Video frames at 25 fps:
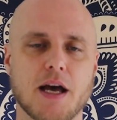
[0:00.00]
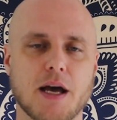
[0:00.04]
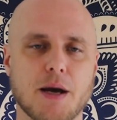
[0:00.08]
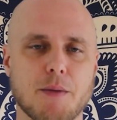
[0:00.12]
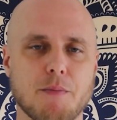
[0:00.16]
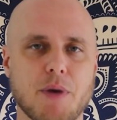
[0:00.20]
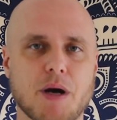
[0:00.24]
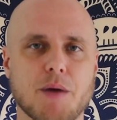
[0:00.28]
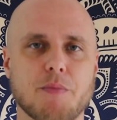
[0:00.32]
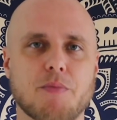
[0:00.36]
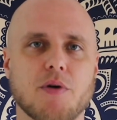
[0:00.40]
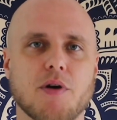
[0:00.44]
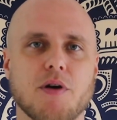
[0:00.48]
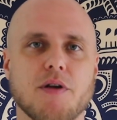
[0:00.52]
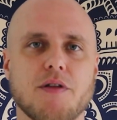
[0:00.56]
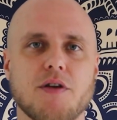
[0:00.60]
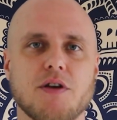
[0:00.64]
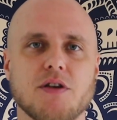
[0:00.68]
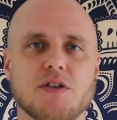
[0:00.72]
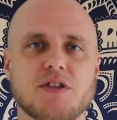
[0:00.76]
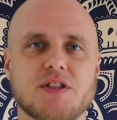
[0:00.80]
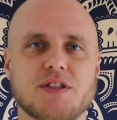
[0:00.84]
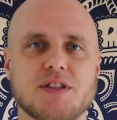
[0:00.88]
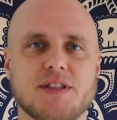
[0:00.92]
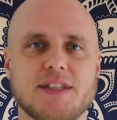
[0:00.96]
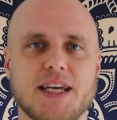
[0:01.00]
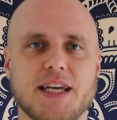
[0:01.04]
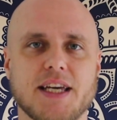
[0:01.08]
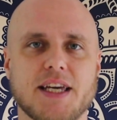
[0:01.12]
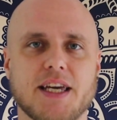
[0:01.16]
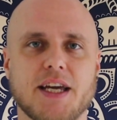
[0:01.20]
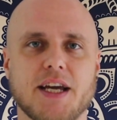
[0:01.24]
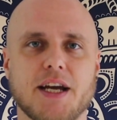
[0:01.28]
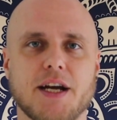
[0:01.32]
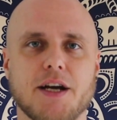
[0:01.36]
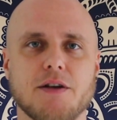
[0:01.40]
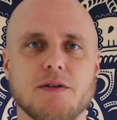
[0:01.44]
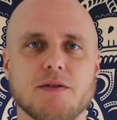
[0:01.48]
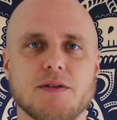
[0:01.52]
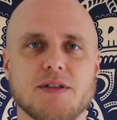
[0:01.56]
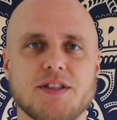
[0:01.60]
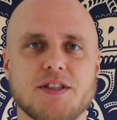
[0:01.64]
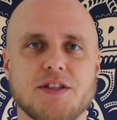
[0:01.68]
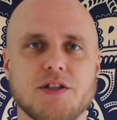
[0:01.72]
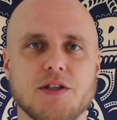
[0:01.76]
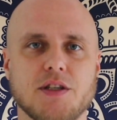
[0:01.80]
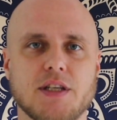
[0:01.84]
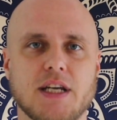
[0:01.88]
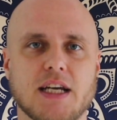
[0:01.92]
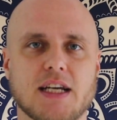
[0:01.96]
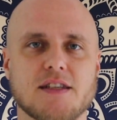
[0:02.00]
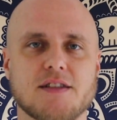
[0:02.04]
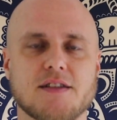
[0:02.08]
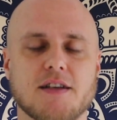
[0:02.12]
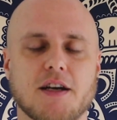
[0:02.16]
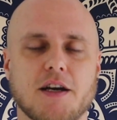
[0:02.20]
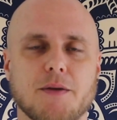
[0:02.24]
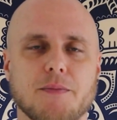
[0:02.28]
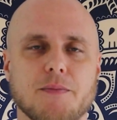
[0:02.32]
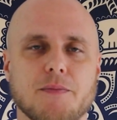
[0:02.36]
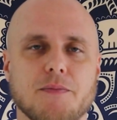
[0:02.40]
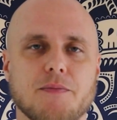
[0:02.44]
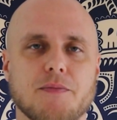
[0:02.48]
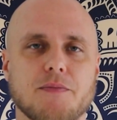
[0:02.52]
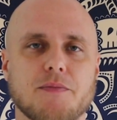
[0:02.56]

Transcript: My brothers, take care. See you next time.